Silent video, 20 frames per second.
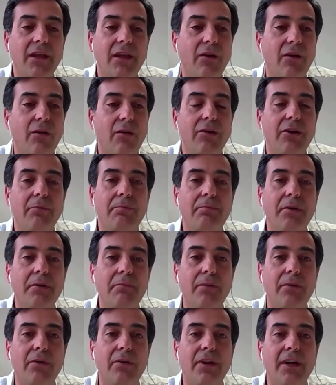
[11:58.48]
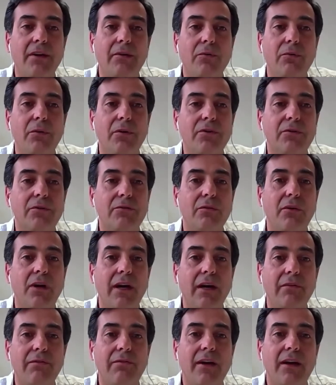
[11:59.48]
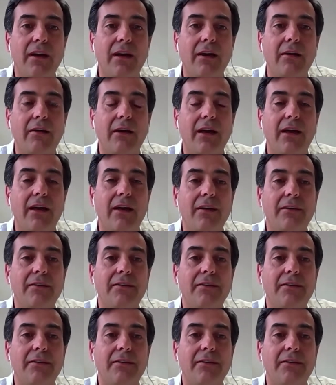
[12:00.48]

all the people that want to have a